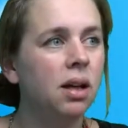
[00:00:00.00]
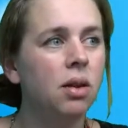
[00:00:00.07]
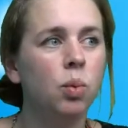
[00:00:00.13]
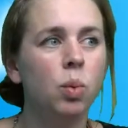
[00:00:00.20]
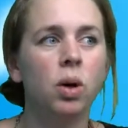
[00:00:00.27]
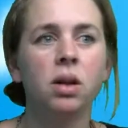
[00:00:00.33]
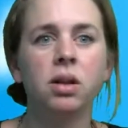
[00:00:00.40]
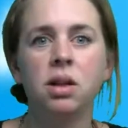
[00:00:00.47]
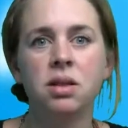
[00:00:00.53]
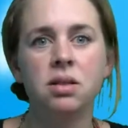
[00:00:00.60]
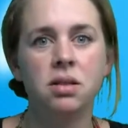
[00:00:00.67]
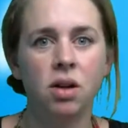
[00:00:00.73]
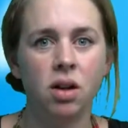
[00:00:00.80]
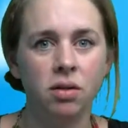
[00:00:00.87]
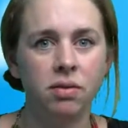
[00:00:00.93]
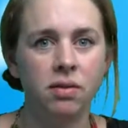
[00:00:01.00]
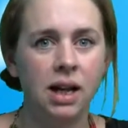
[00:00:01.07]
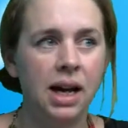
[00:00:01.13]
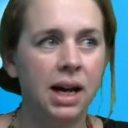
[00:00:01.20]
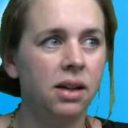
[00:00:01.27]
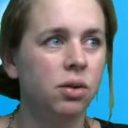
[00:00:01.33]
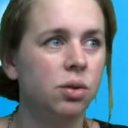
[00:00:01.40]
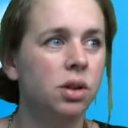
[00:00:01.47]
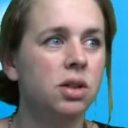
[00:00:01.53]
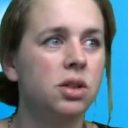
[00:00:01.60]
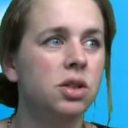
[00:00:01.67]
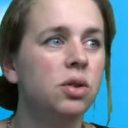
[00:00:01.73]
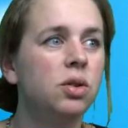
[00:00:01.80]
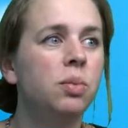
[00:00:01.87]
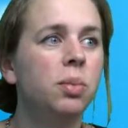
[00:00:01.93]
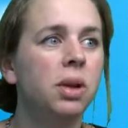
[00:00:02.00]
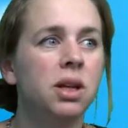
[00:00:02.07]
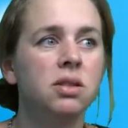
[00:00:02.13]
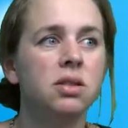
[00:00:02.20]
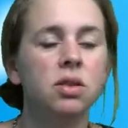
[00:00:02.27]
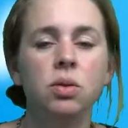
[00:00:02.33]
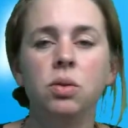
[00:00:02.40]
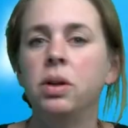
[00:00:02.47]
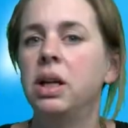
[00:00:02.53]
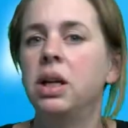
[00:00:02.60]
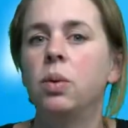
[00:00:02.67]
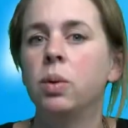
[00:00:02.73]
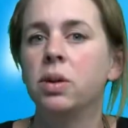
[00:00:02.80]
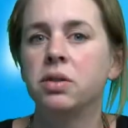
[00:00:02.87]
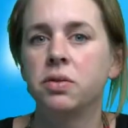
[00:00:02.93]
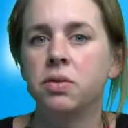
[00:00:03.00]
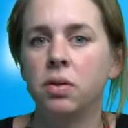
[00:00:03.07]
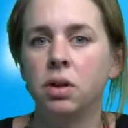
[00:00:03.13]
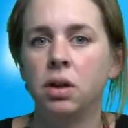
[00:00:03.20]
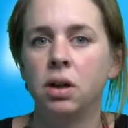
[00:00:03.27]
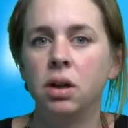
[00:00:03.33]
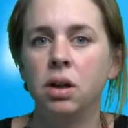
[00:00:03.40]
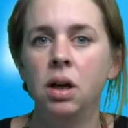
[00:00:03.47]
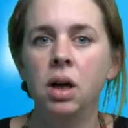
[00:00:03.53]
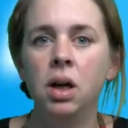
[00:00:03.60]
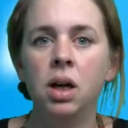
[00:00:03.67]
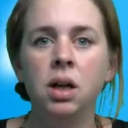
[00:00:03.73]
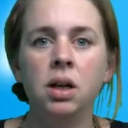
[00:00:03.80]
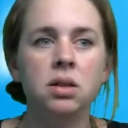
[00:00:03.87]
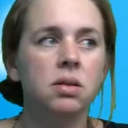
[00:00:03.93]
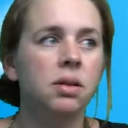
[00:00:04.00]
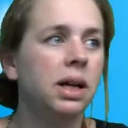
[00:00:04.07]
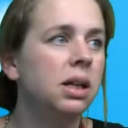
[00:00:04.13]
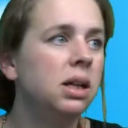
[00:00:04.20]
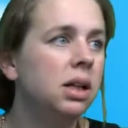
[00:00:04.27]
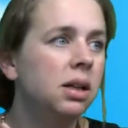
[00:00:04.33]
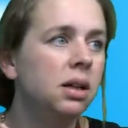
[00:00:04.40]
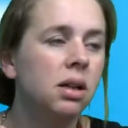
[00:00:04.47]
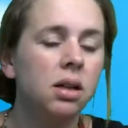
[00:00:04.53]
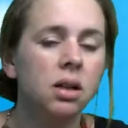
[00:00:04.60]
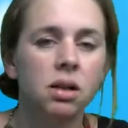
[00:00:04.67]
the world is not flat, or 2 + 2 = 4. So any